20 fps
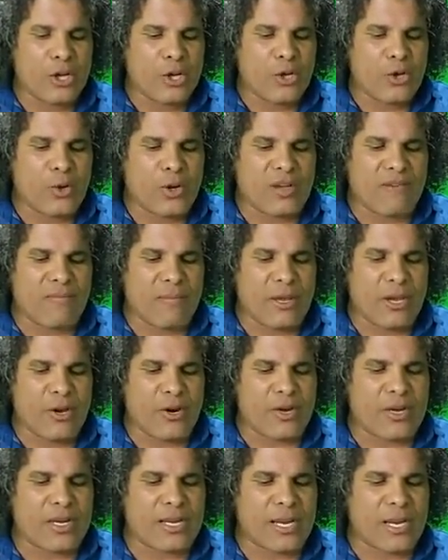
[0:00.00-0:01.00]
You give me
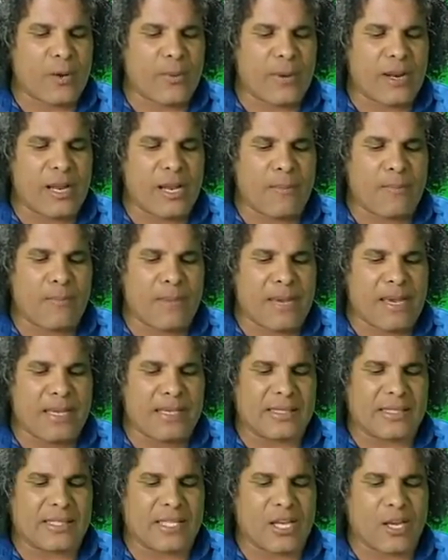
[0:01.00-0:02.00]
your take. Whether you're
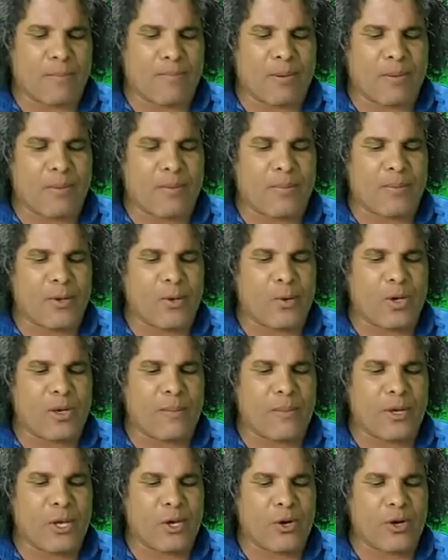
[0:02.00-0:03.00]
PNC or PVP, you give
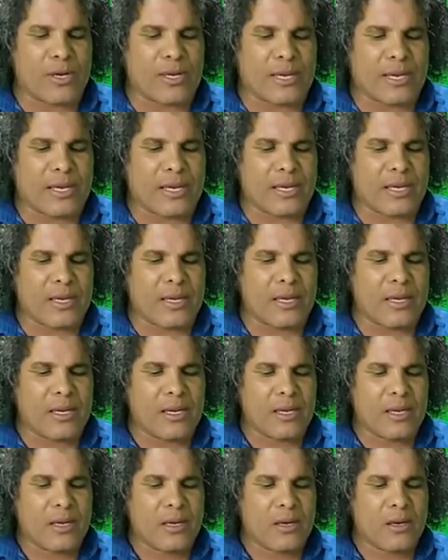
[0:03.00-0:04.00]
me your take.
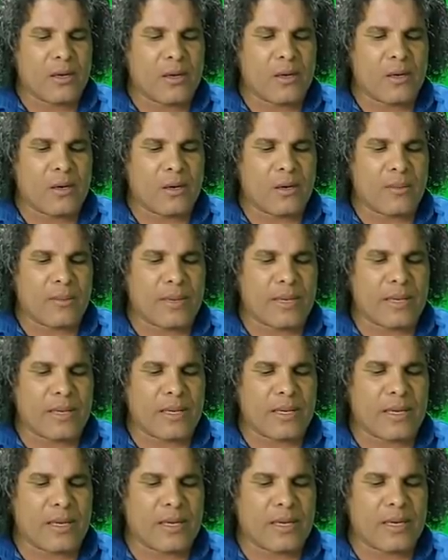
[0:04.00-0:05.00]
Oh, my
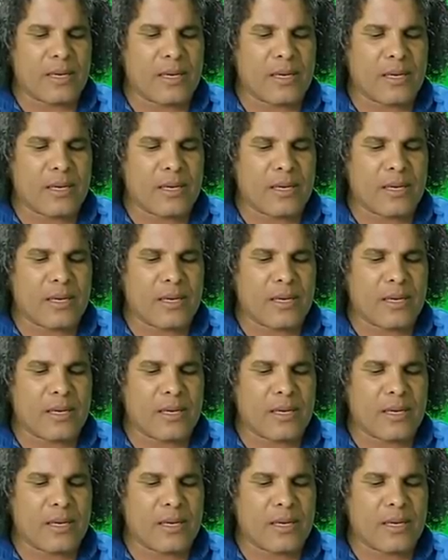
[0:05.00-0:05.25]
God.